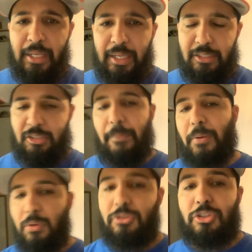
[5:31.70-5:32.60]
It's
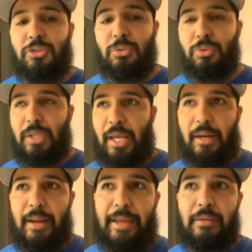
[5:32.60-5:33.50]
supposed to kind
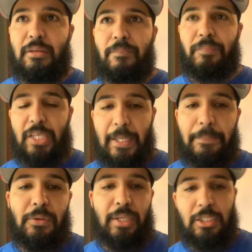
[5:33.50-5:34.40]
of like keep
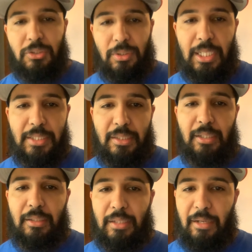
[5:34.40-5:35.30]
your interest
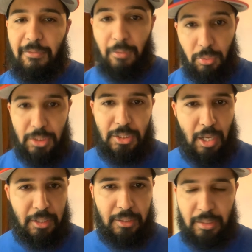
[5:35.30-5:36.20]
and focus
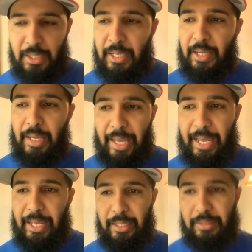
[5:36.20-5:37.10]
on it
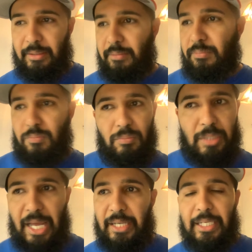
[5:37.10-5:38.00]
and
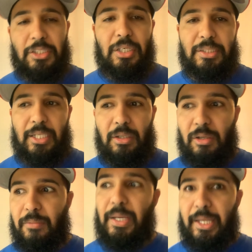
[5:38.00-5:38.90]
kind of get you to say,
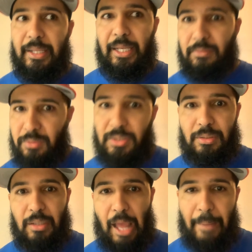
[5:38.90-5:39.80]
oh man, like what's
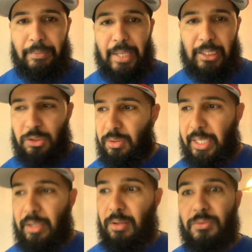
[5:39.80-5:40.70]
going to happen next? Or
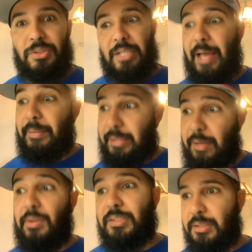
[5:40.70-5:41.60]
like, oh snap, I can't
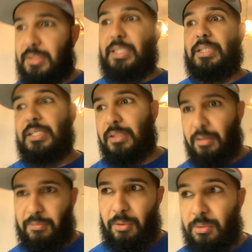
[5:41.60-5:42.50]
wait to see this
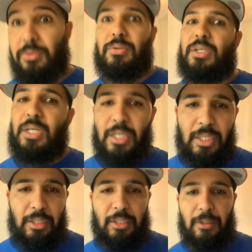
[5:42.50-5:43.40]
unfold. Or,
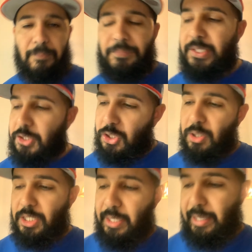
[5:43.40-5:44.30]
you know.
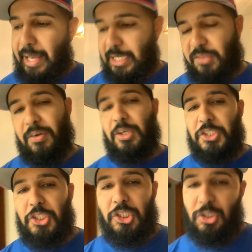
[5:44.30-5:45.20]
So as far as the
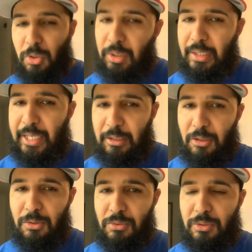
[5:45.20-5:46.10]
storyline
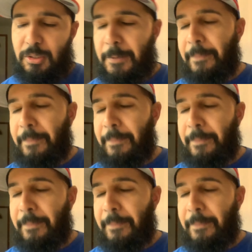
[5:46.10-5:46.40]
goes,